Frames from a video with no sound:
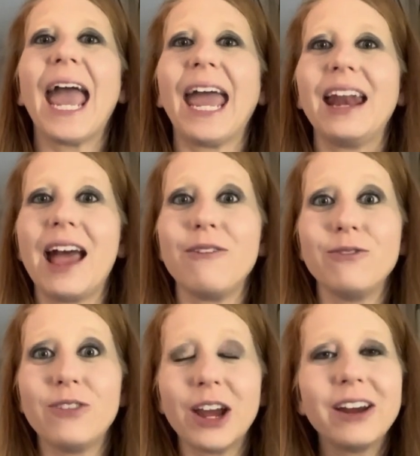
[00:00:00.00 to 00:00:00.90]
and
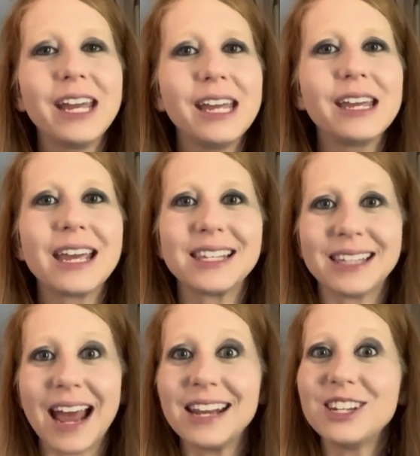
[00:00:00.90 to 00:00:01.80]
I'm very
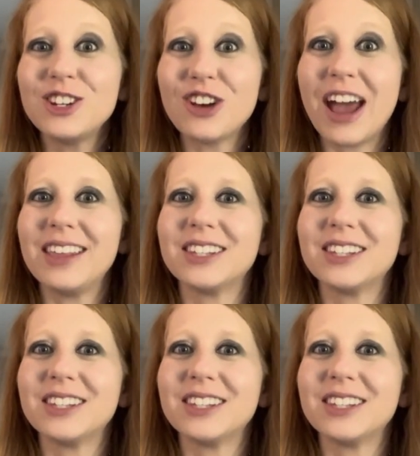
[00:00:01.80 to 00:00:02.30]
excited to try